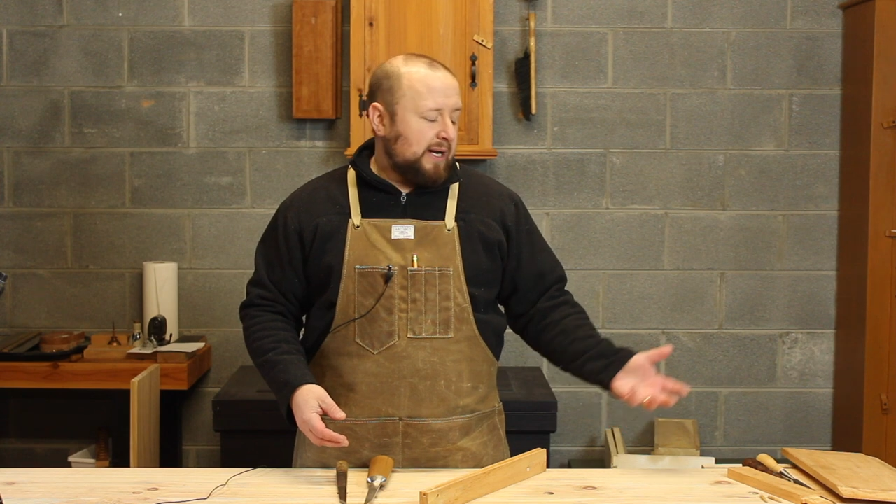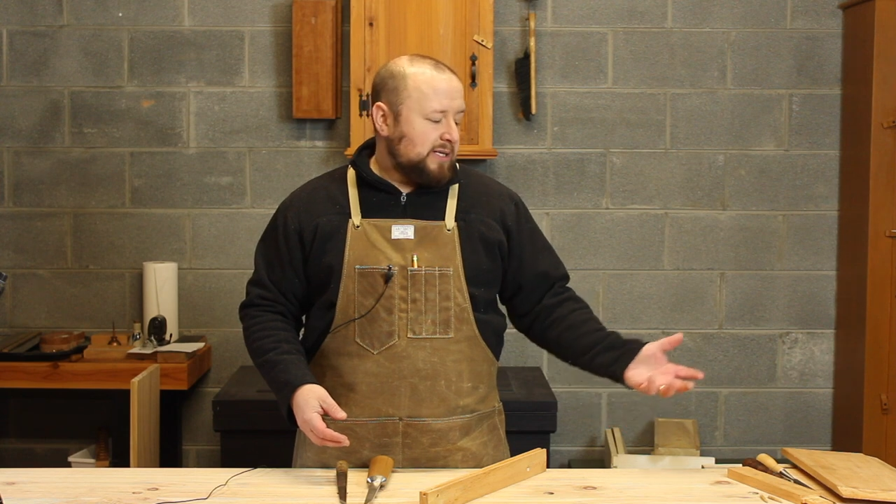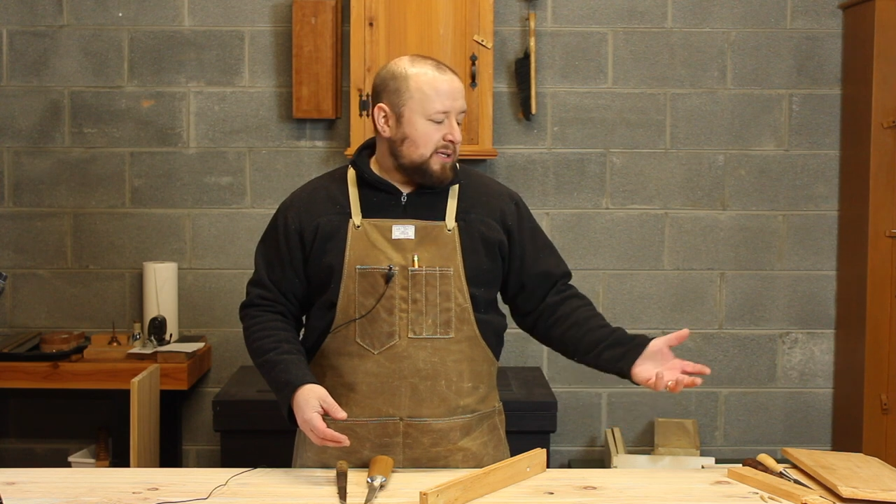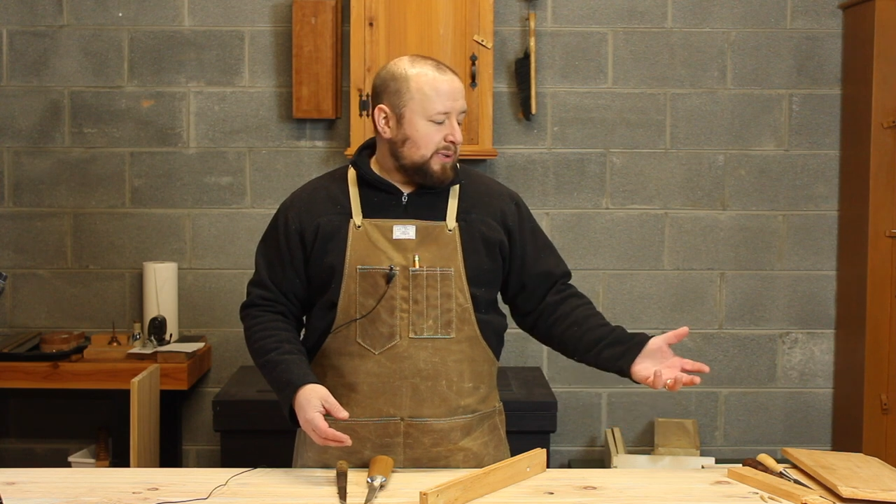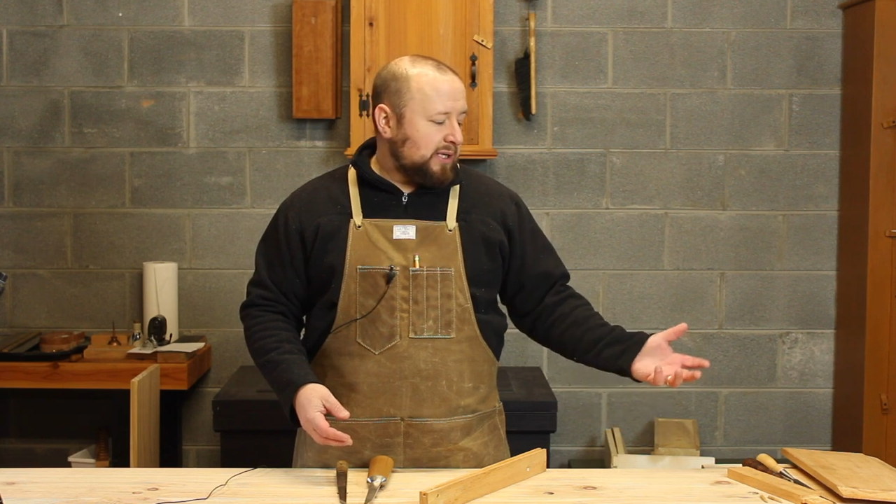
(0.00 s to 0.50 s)
And I
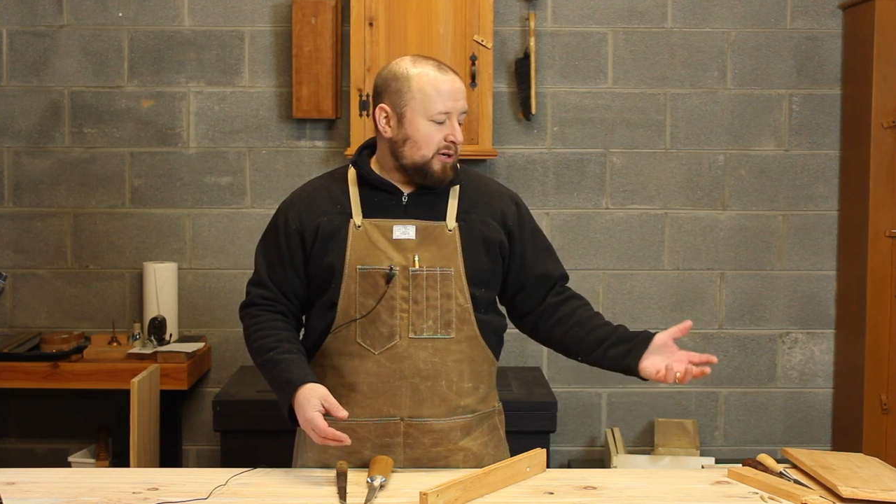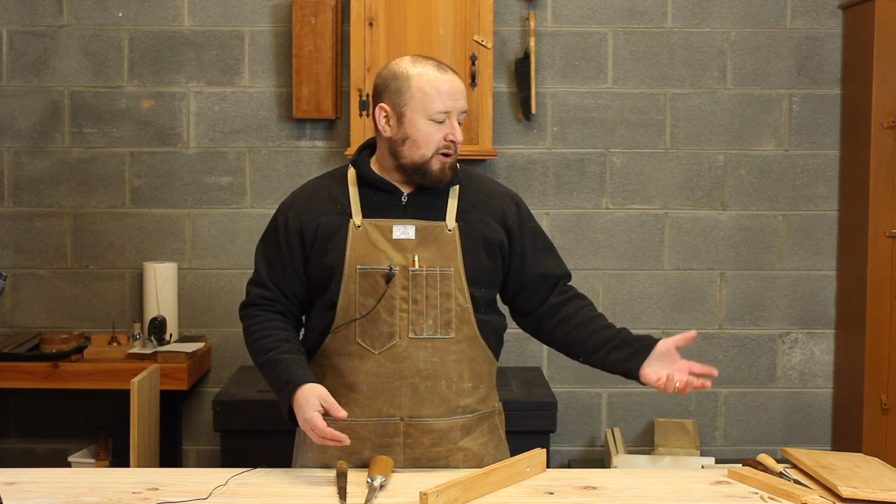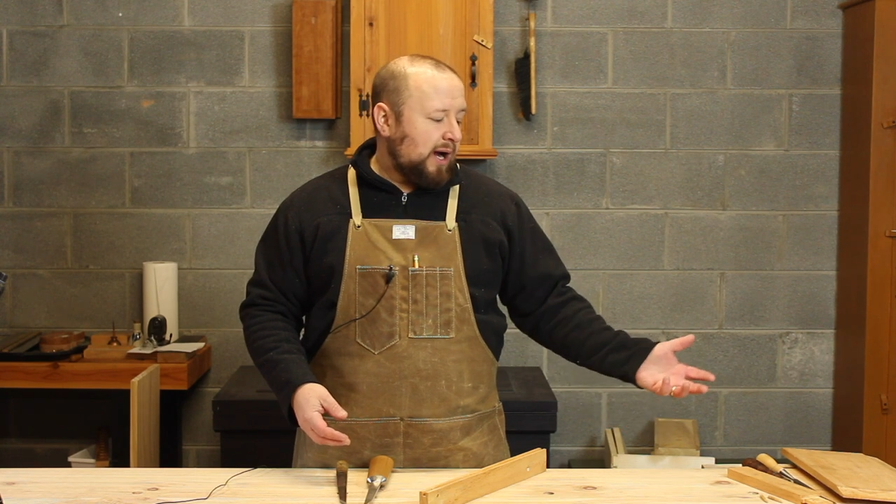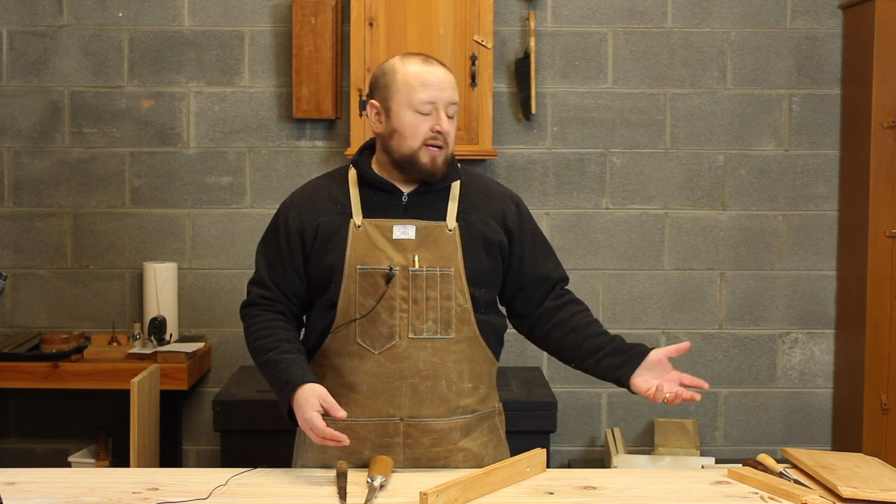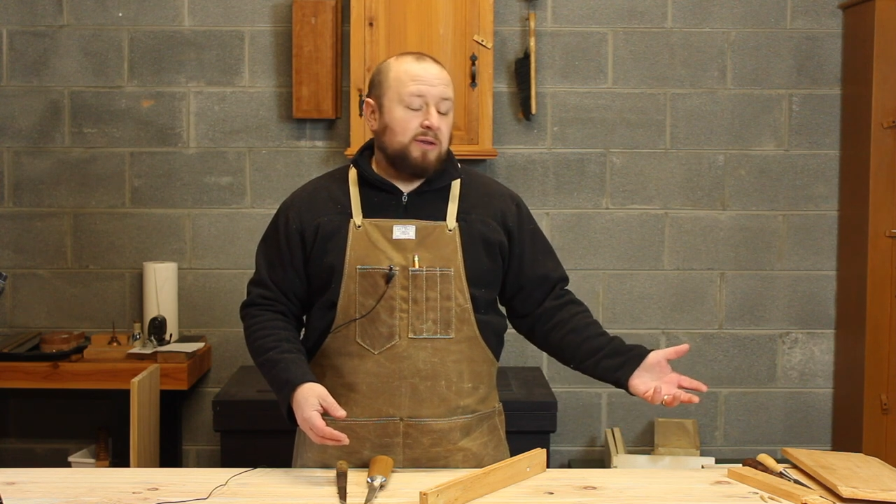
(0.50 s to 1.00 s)
typically
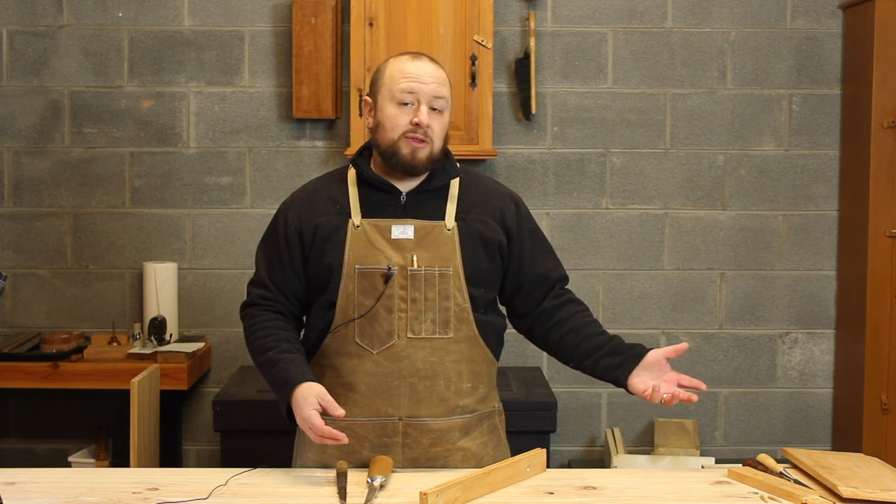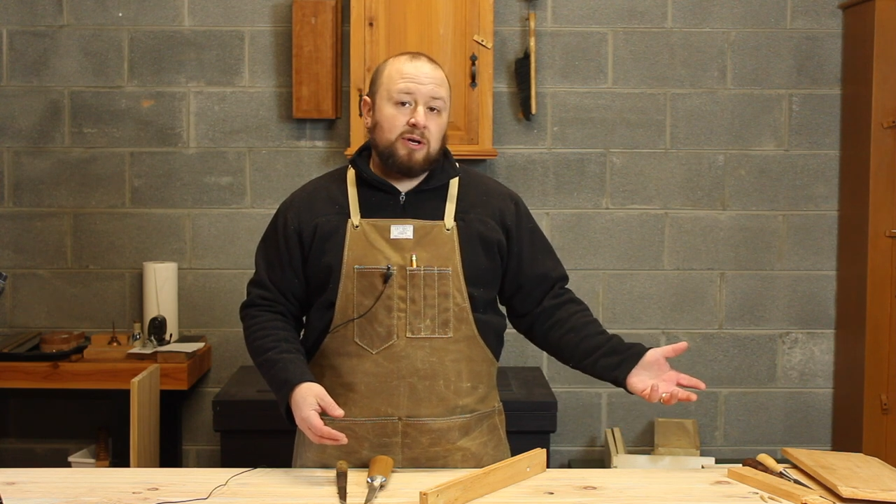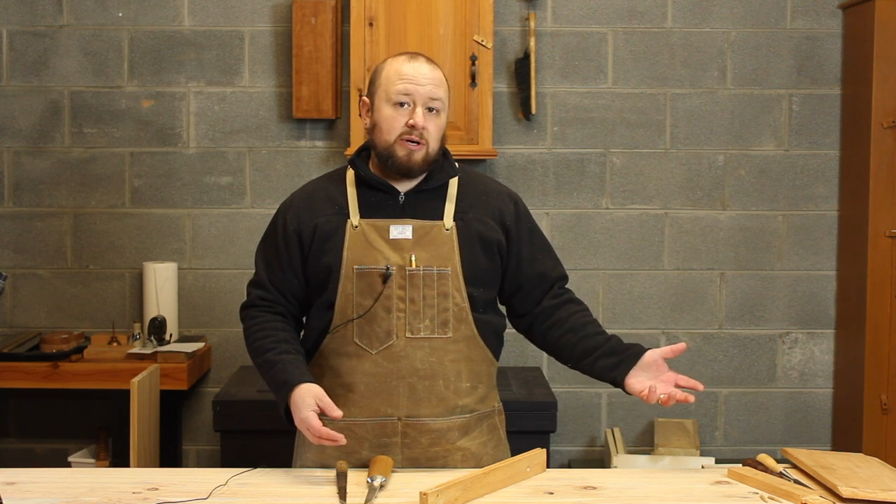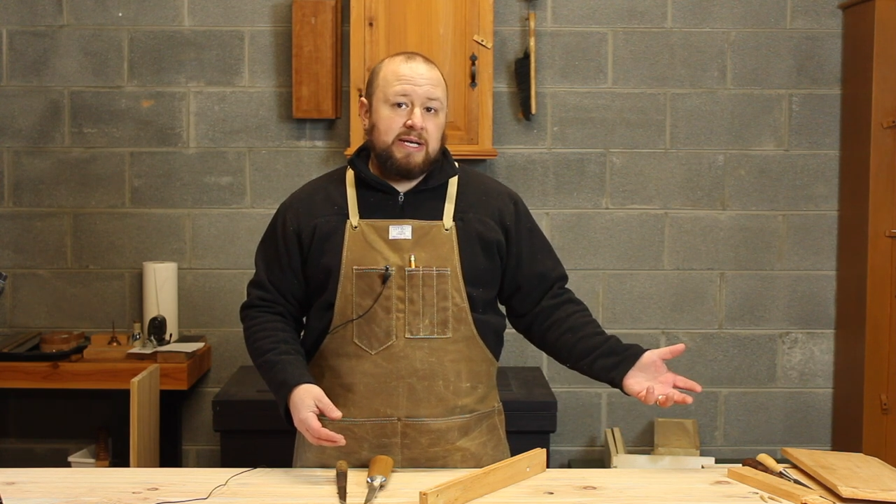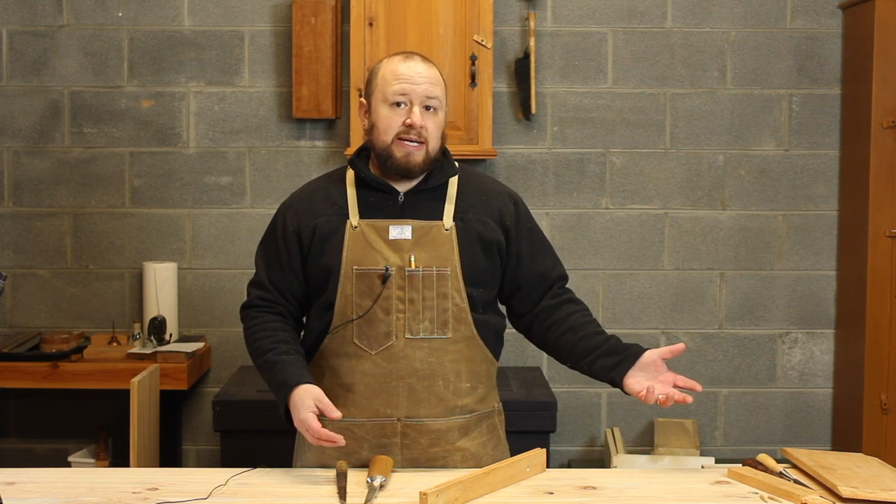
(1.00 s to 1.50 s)
grind at
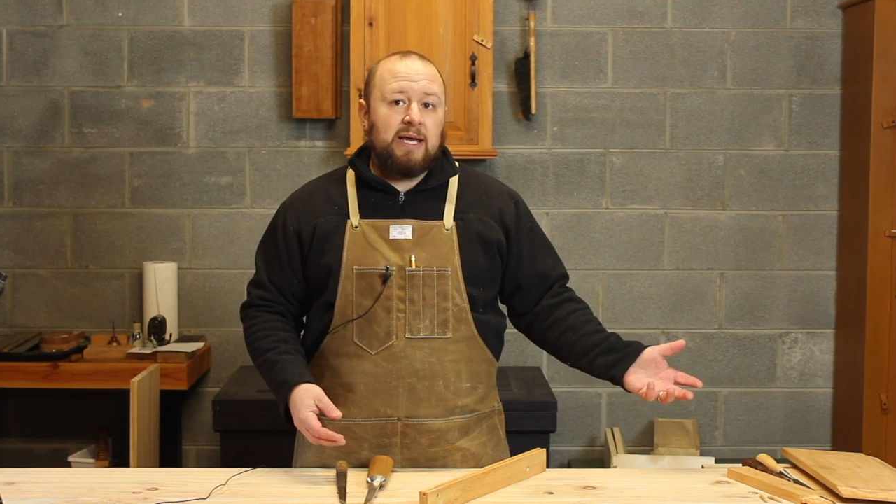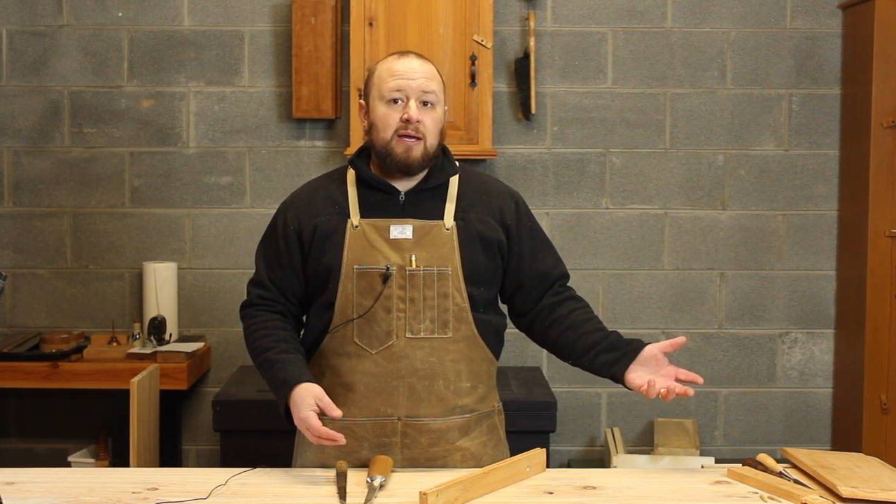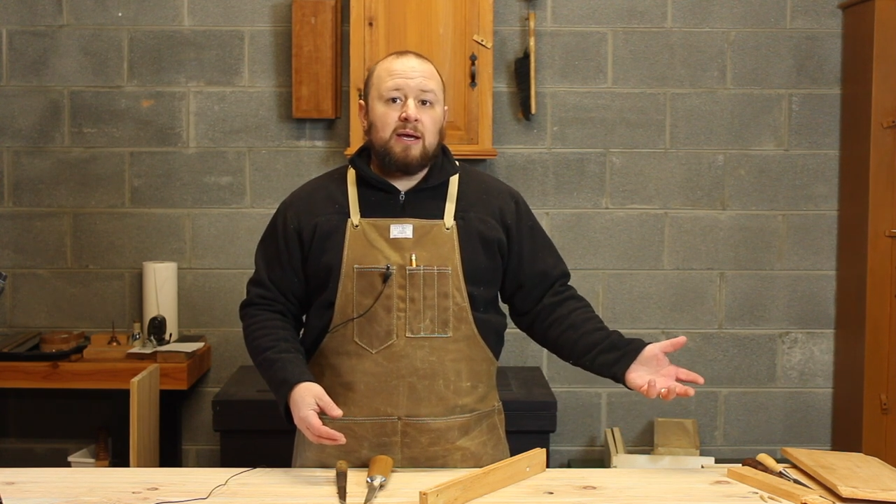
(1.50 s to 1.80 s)
30